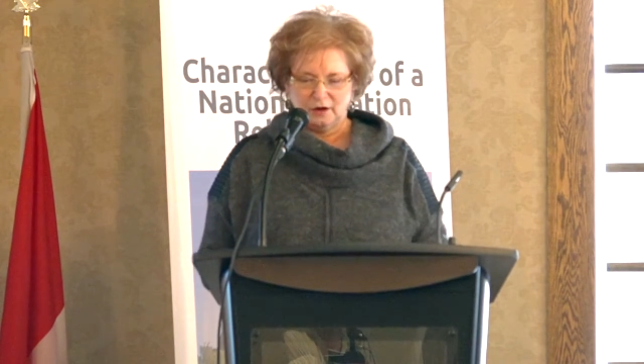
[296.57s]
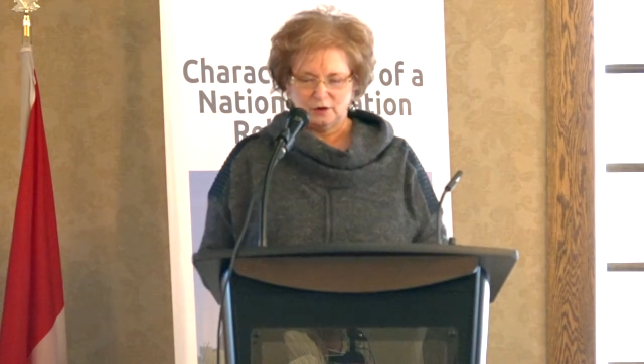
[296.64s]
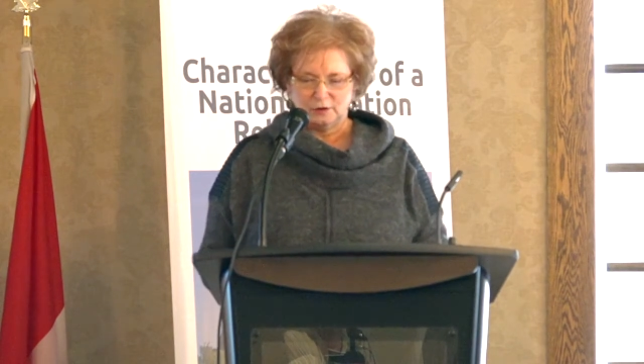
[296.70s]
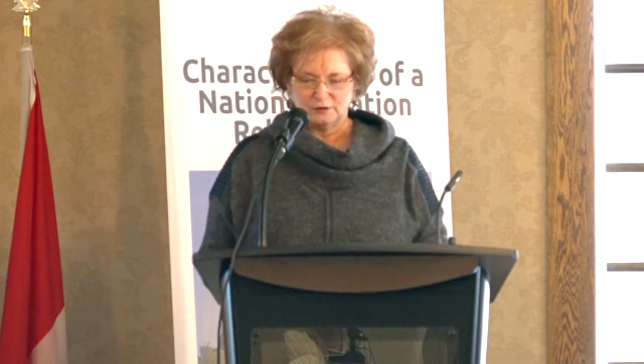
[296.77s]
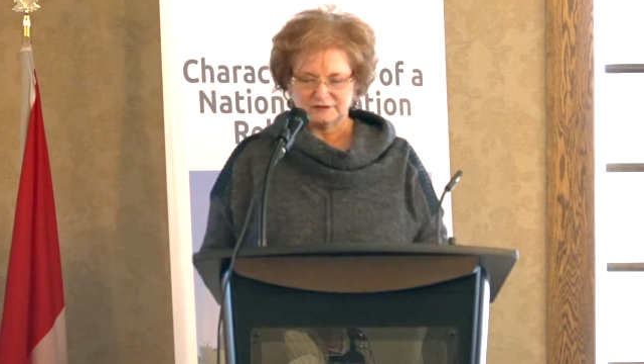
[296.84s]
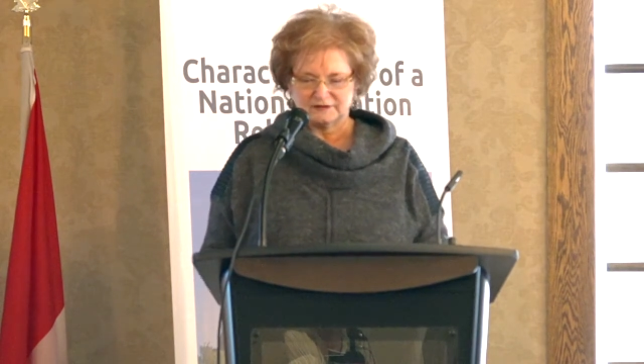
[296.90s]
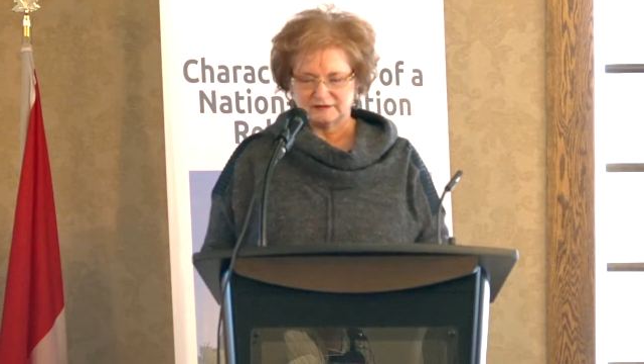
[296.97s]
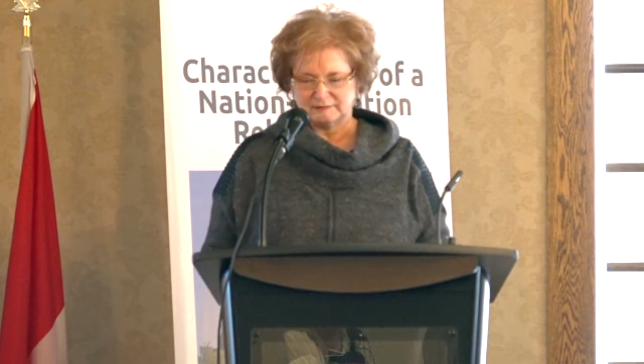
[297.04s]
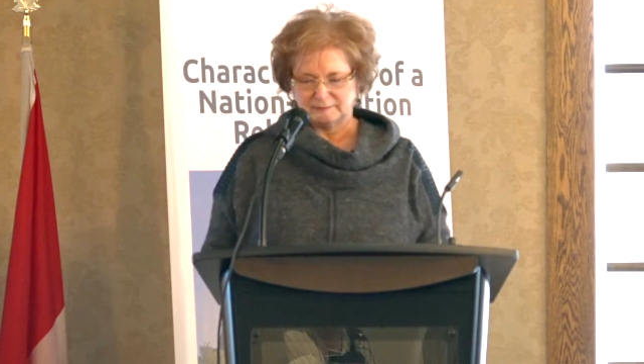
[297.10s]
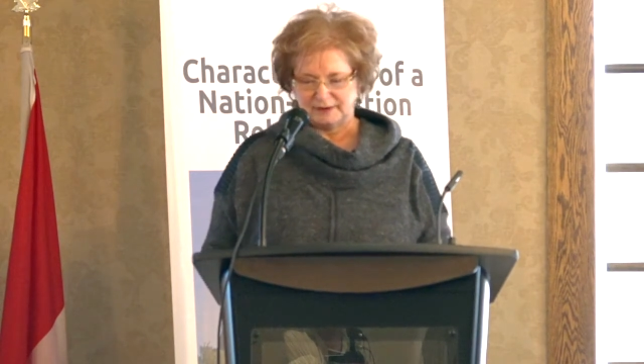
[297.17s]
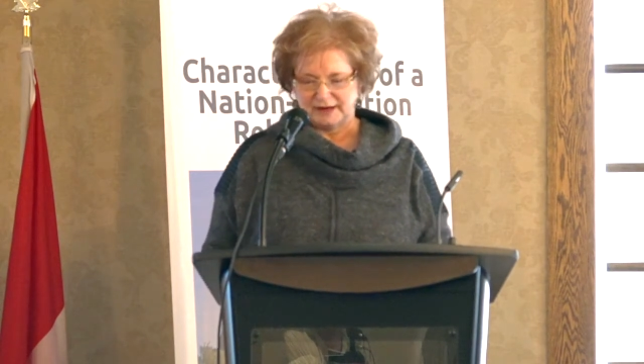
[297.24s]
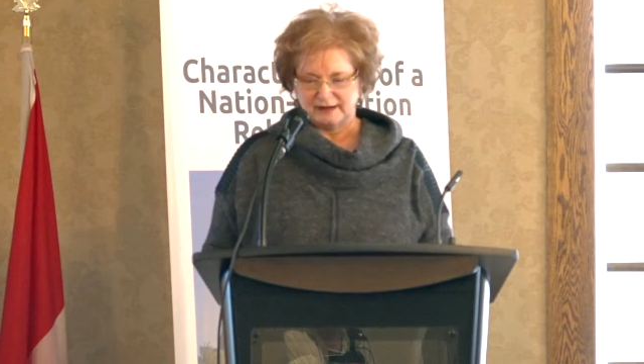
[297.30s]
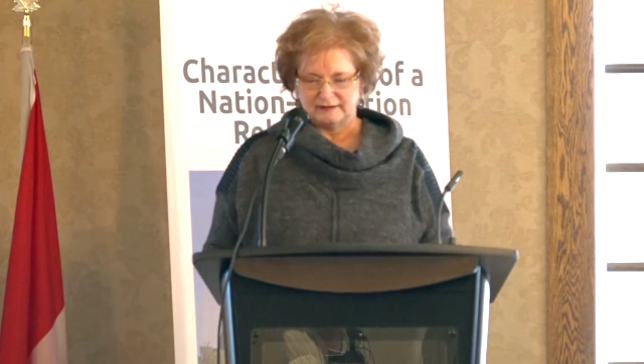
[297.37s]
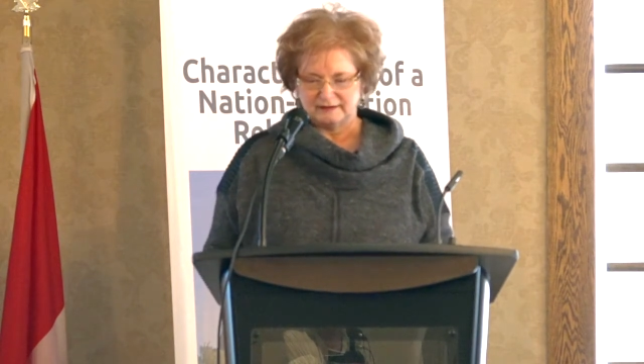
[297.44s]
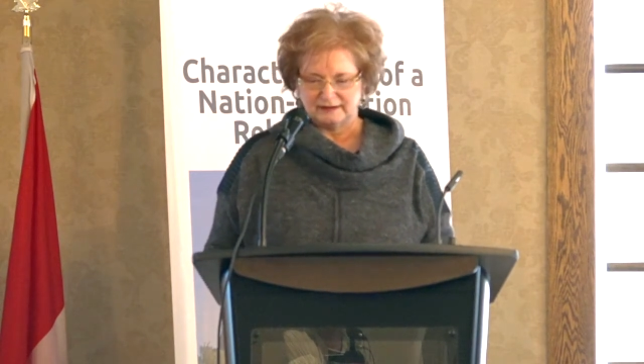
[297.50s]
hosted
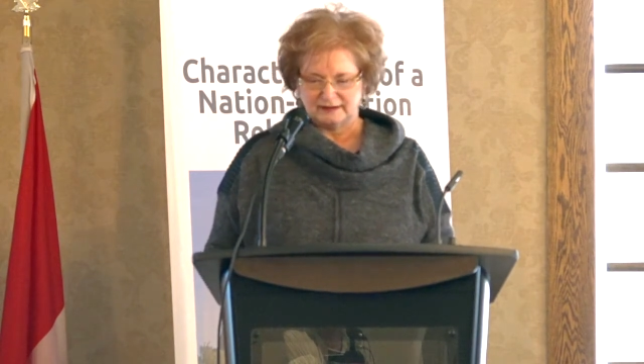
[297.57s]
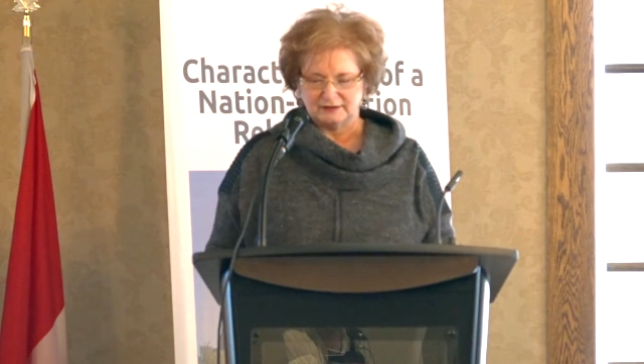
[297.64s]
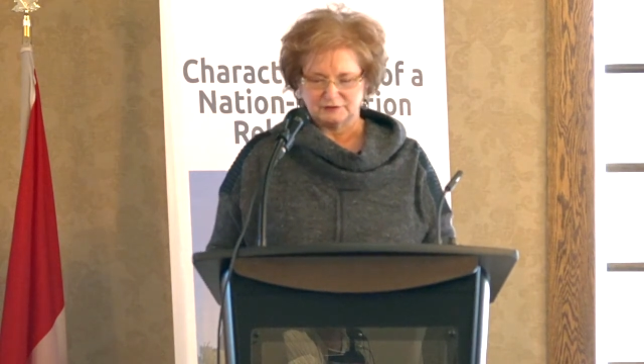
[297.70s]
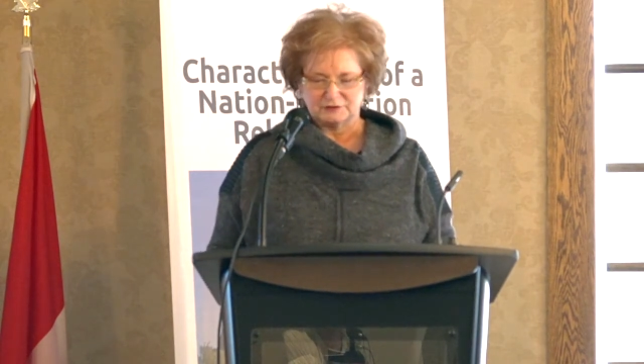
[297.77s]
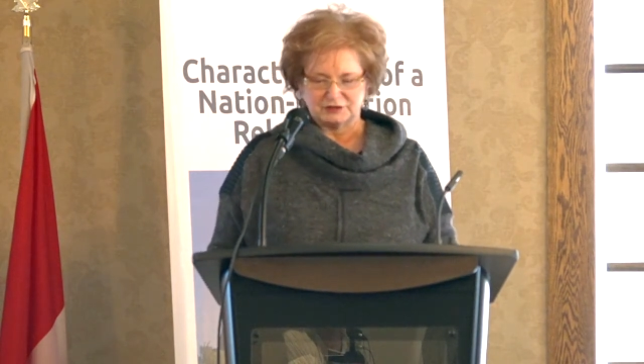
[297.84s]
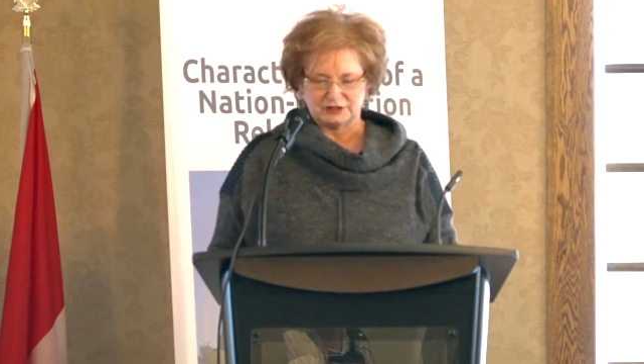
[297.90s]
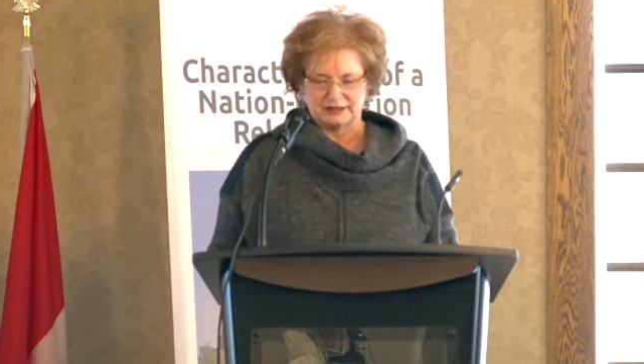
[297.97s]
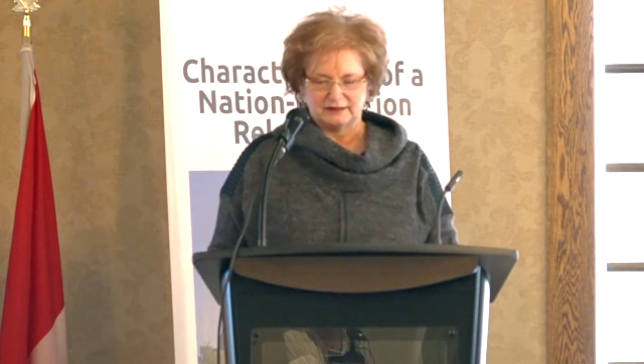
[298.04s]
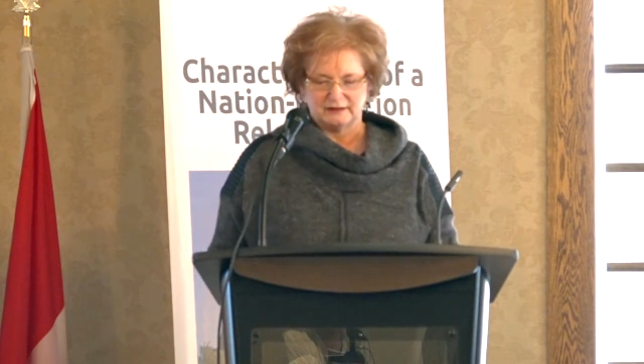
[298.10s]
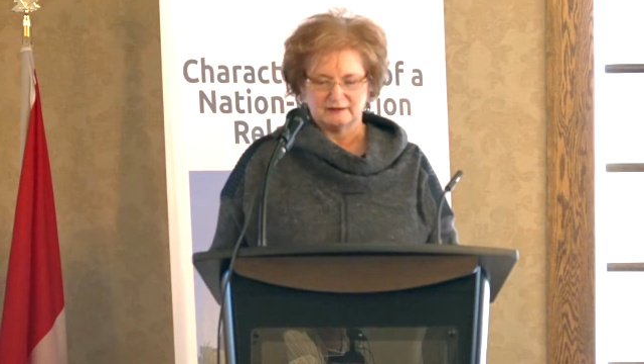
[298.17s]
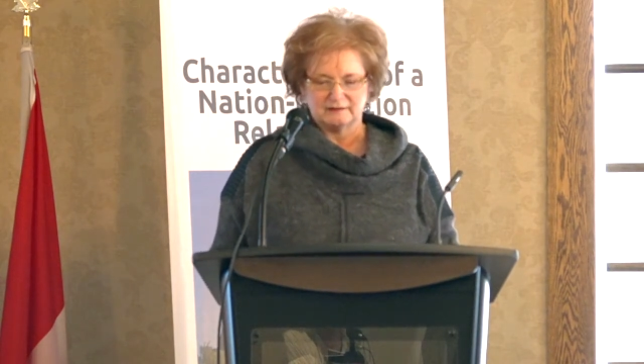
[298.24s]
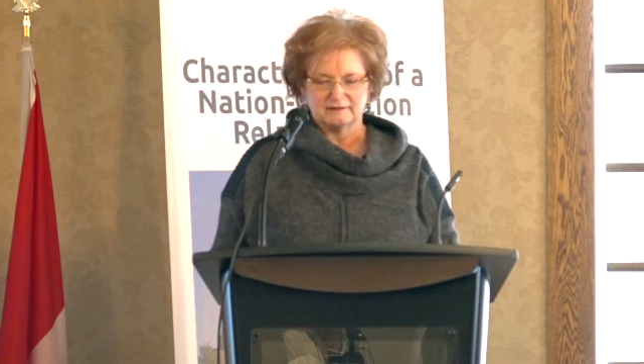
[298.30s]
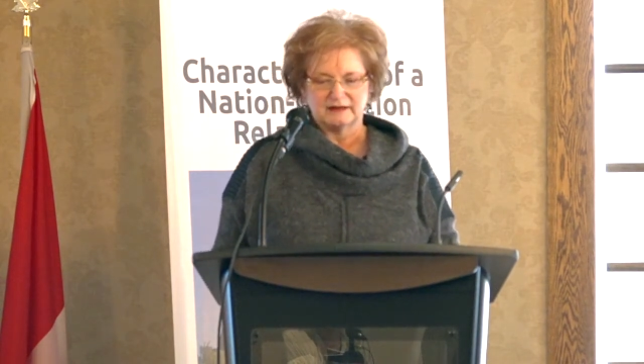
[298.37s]
by the IOG